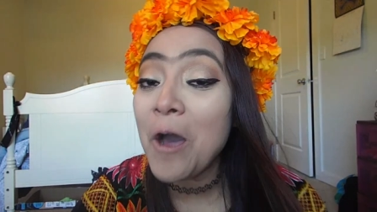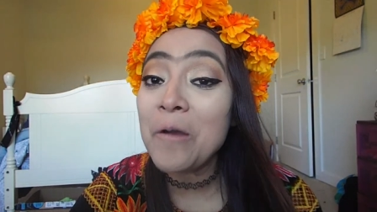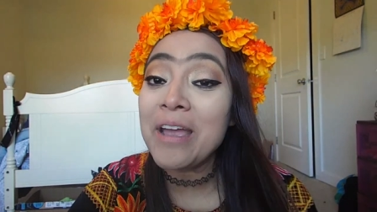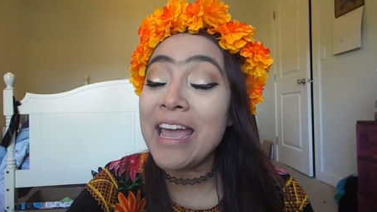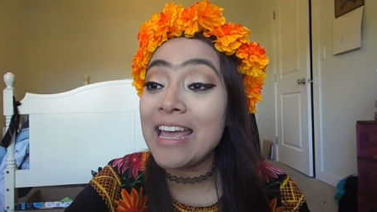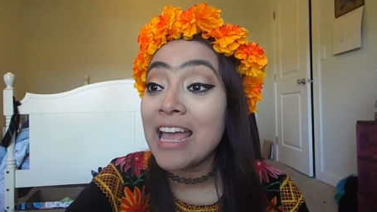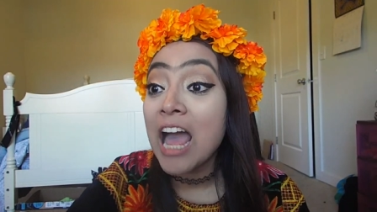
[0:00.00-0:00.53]

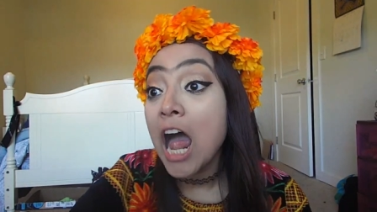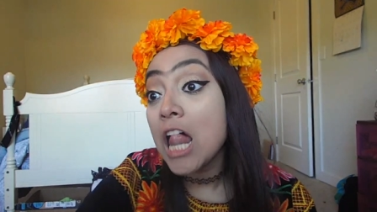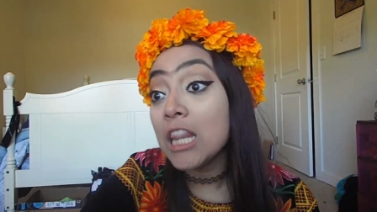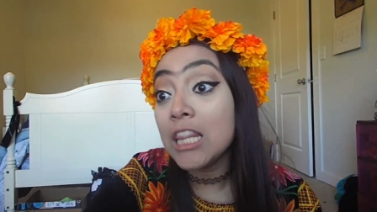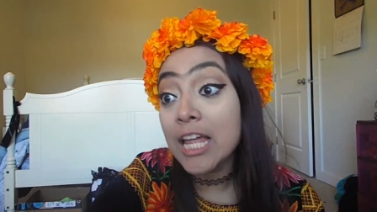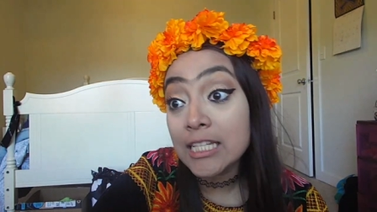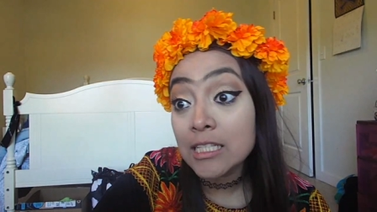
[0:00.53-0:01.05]
okay,
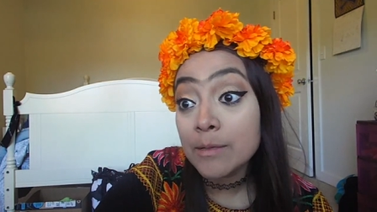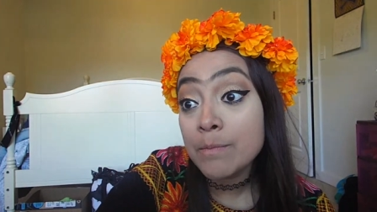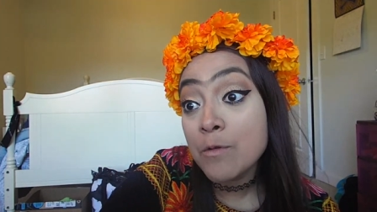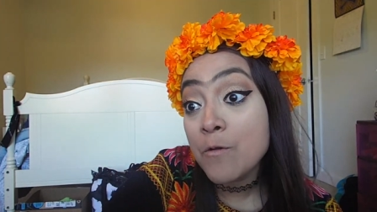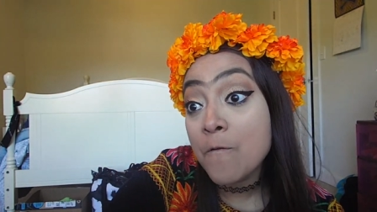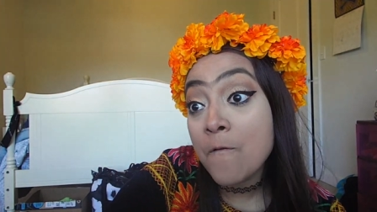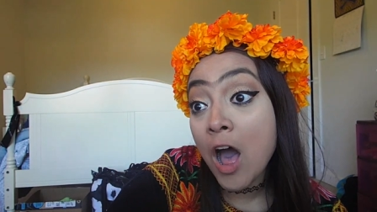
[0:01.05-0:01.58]
let's
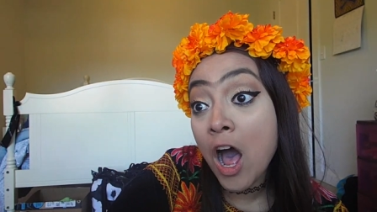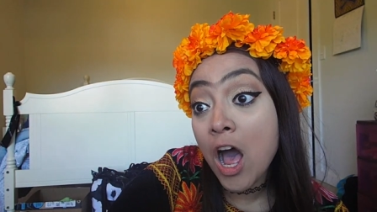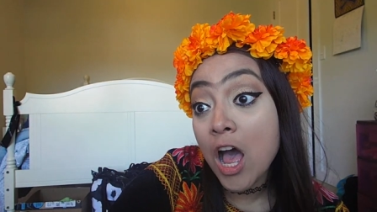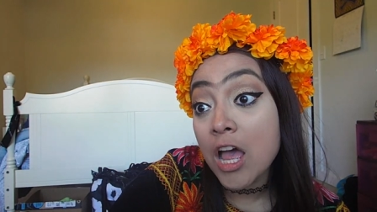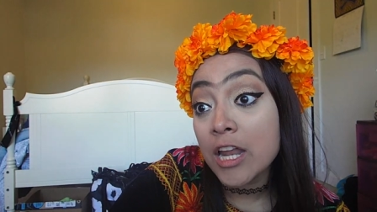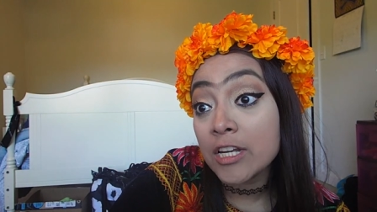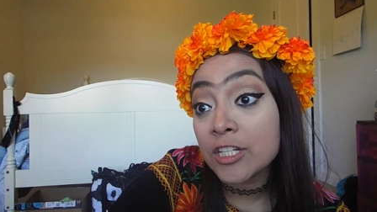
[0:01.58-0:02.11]
move
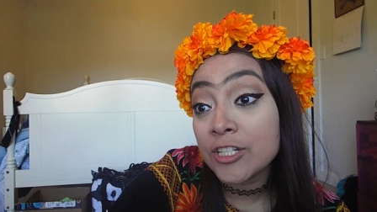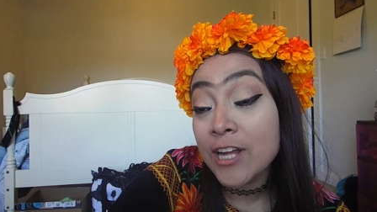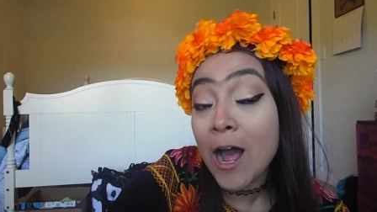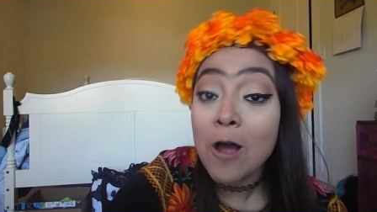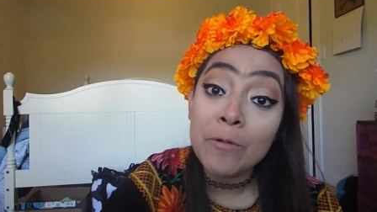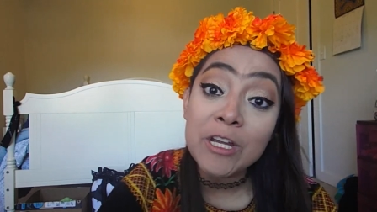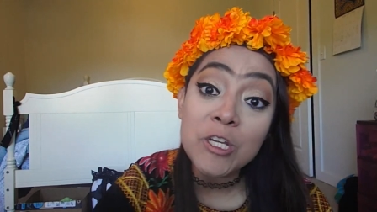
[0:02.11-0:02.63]
on.
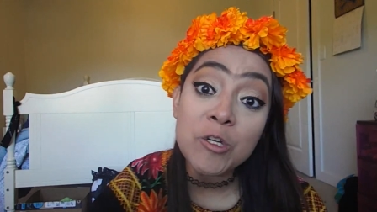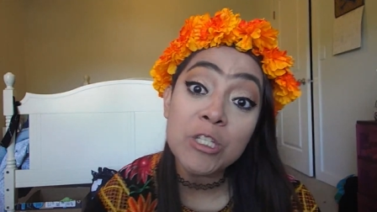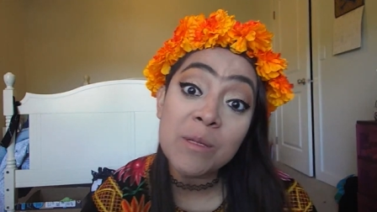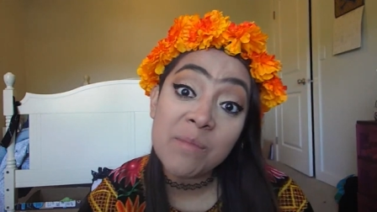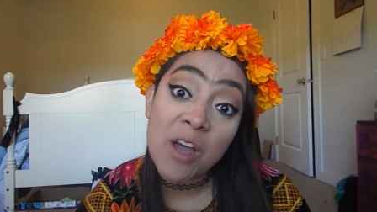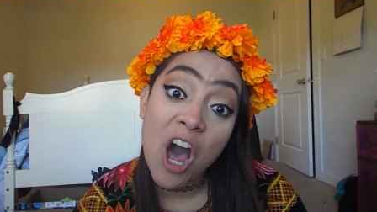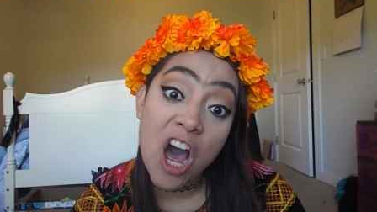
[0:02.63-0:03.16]
Shall we do
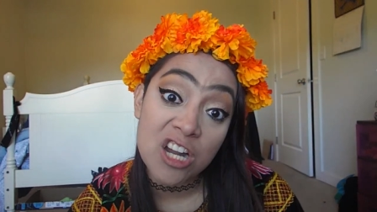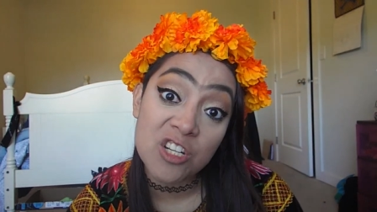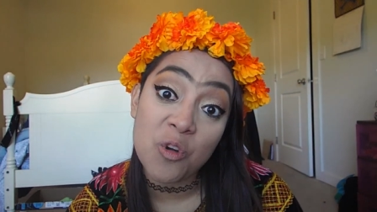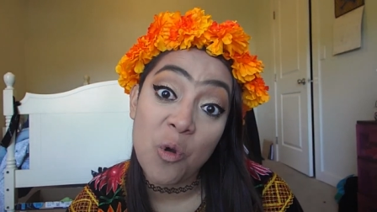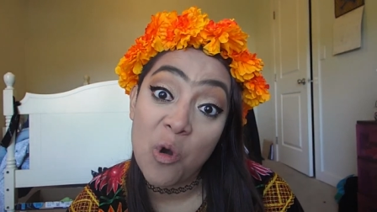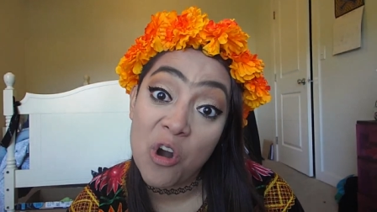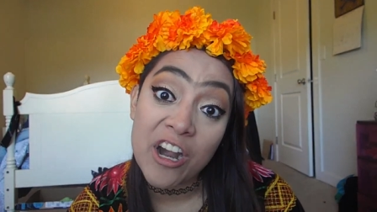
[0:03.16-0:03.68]
some
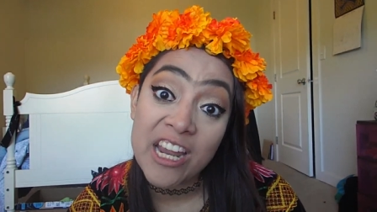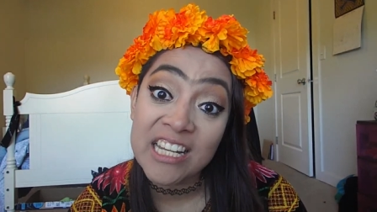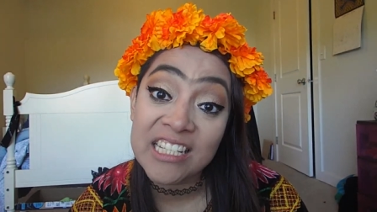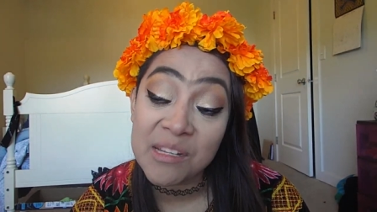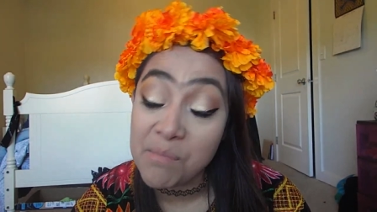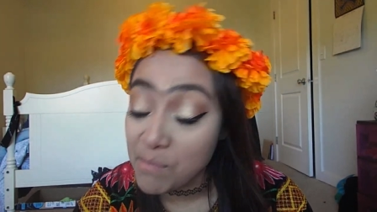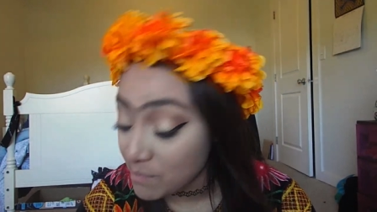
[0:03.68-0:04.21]
contour and some